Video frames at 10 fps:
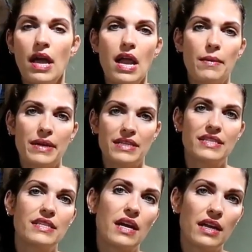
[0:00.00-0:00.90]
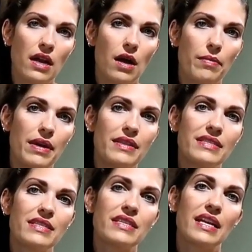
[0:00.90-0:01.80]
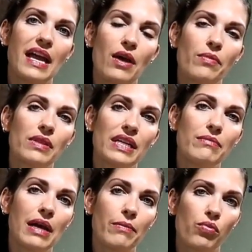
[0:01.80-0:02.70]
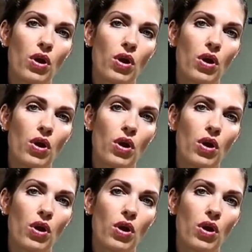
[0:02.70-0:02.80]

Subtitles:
And I'm going to suck it up. And this is going to help clean my